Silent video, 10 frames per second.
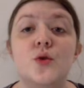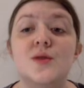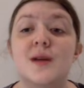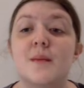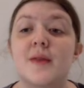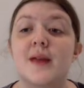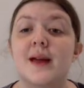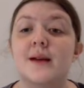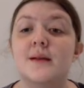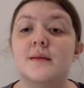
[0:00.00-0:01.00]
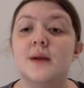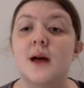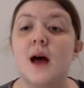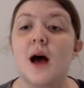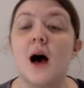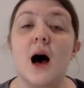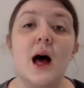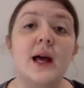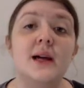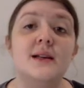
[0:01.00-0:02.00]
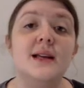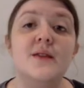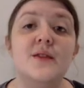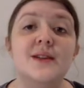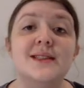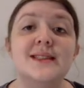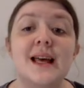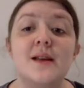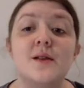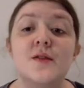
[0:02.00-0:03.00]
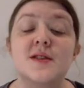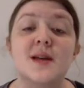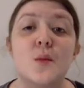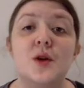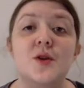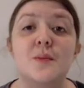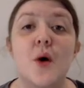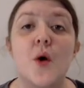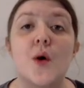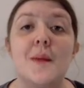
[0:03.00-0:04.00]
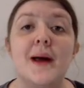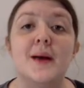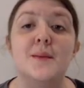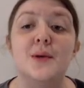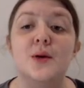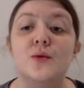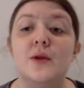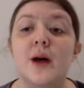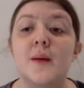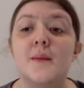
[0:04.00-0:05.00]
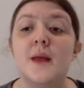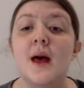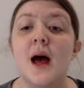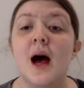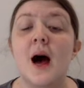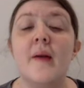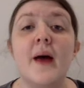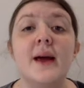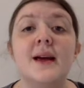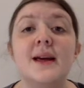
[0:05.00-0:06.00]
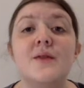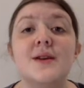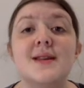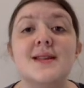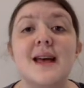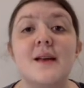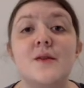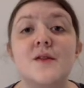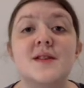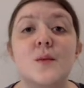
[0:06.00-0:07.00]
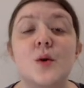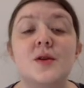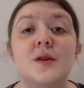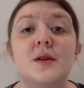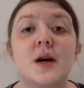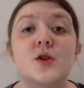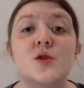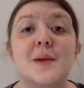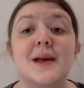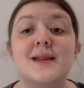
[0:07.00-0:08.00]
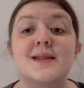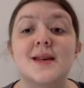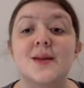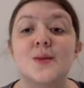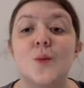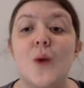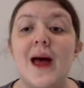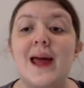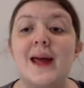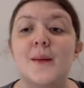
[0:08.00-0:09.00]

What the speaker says: something. I can give consent for someone to borrow my computer, and I can give consent for someone to touch me in a certain way.